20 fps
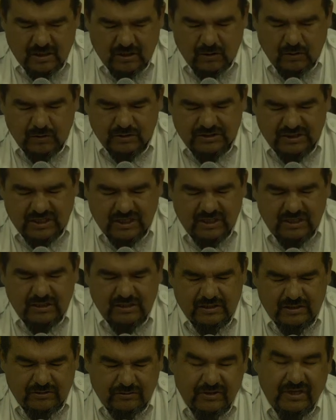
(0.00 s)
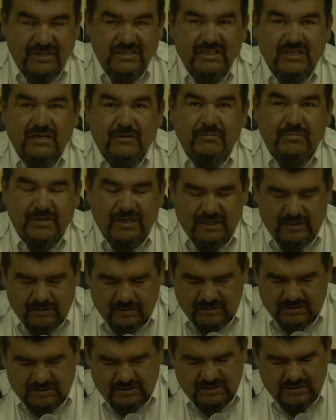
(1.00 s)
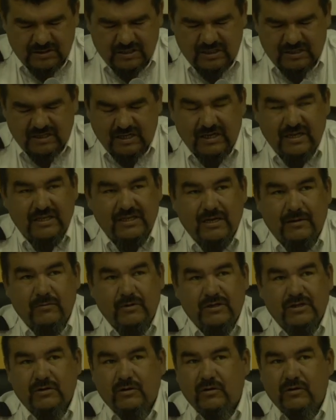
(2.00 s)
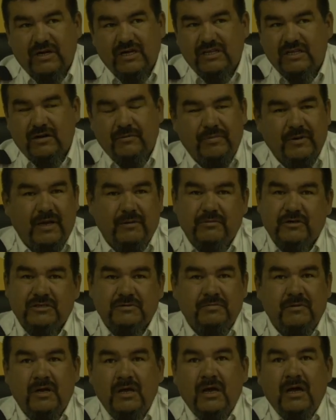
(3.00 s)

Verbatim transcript: OJ, three G completed. None of them went to go get their papers.